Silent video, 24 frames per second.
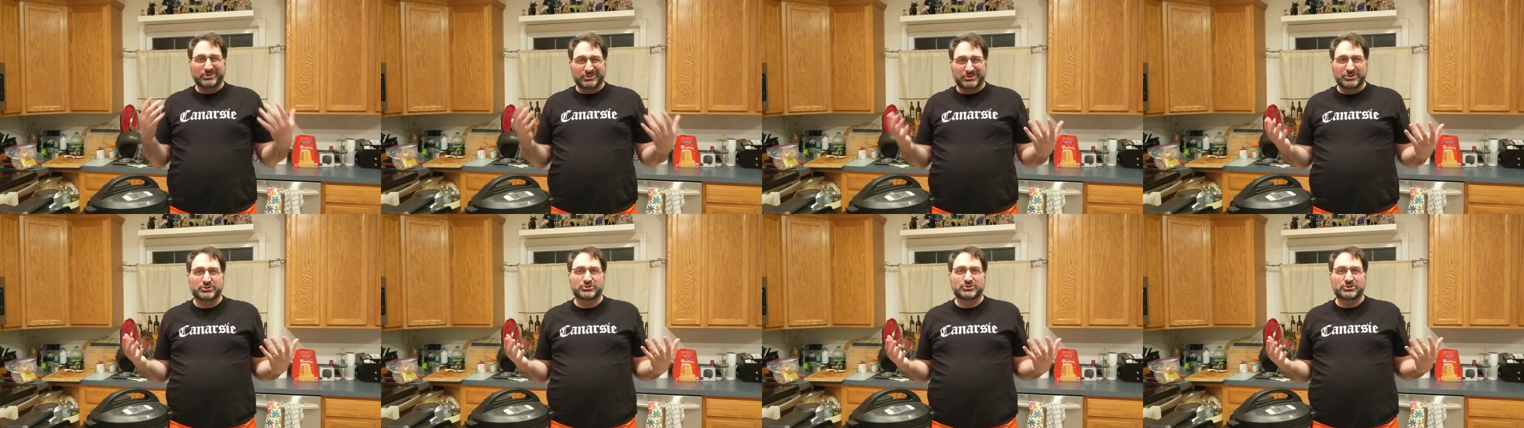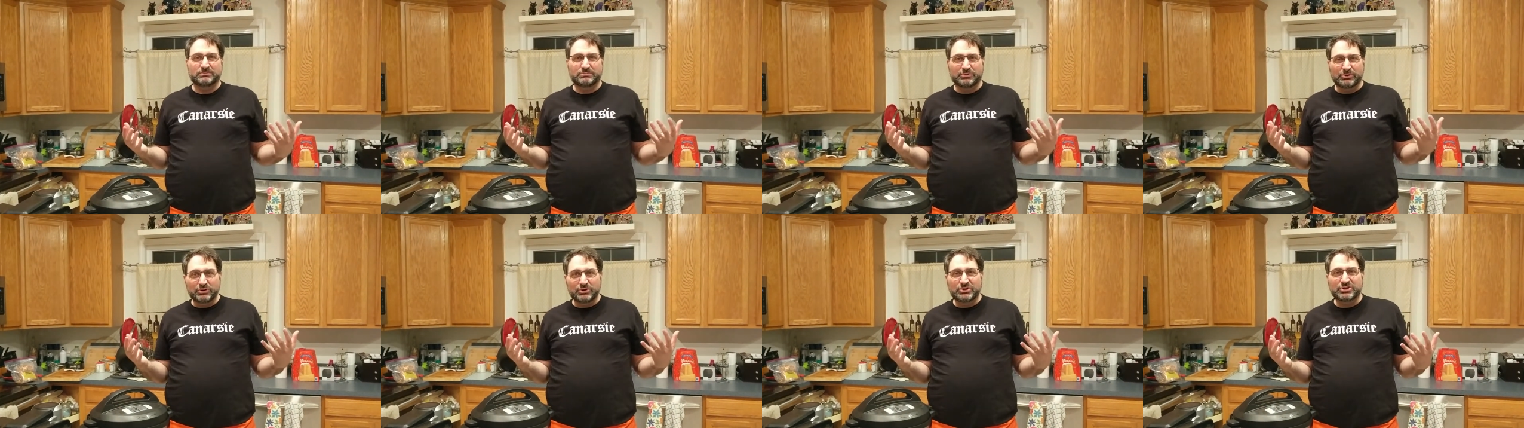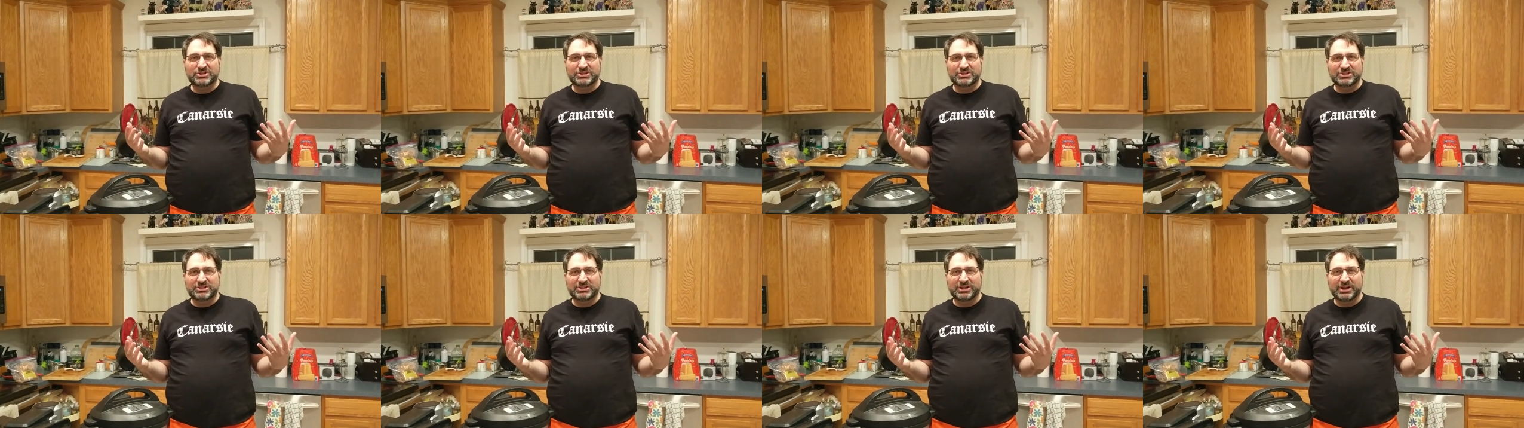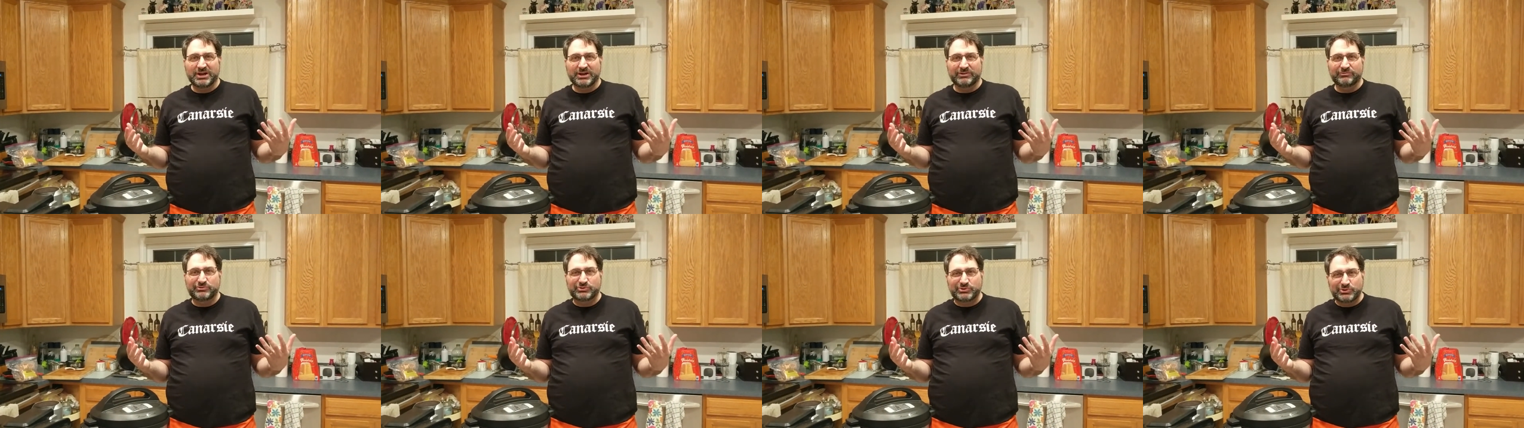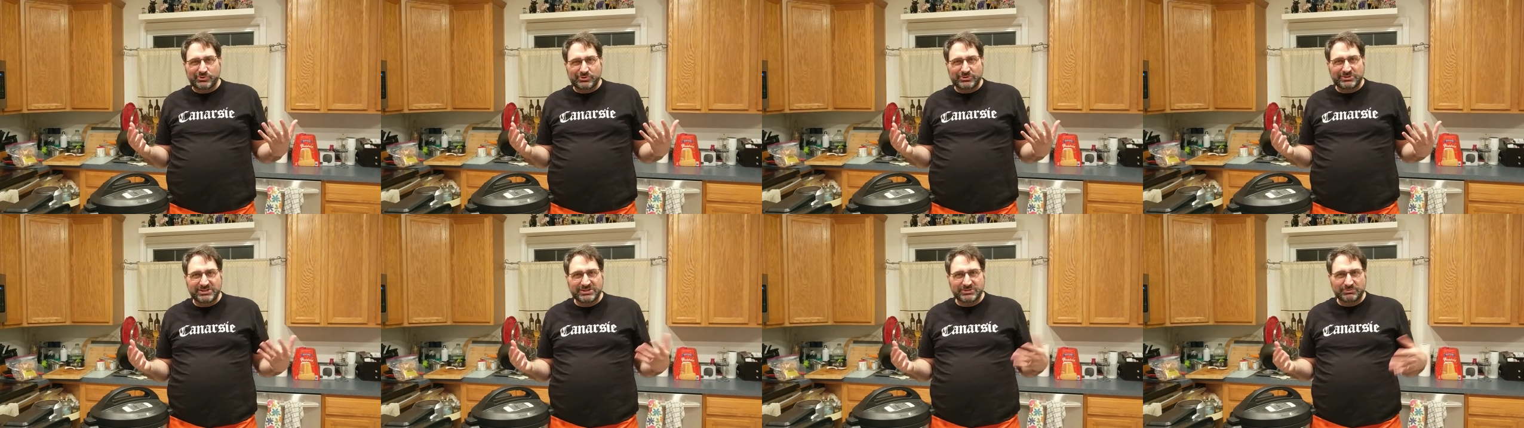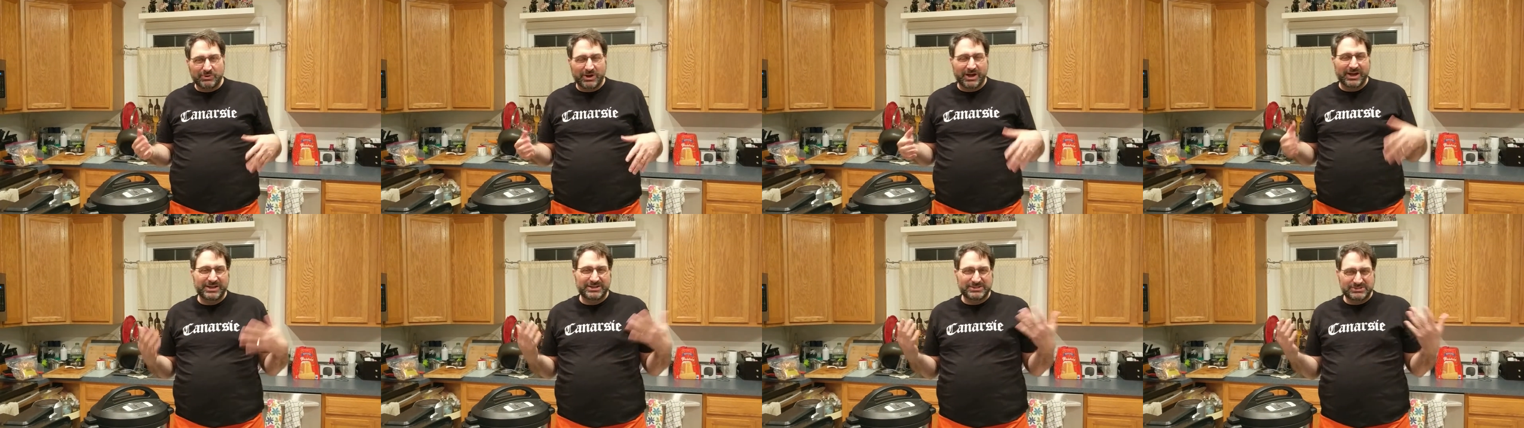redistribution of juices
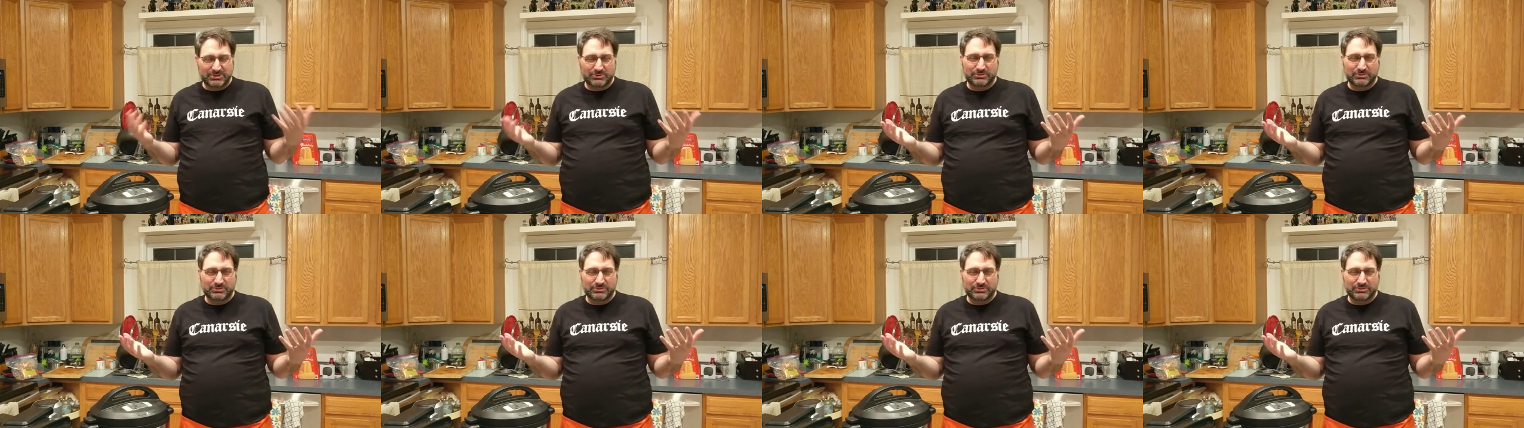wise,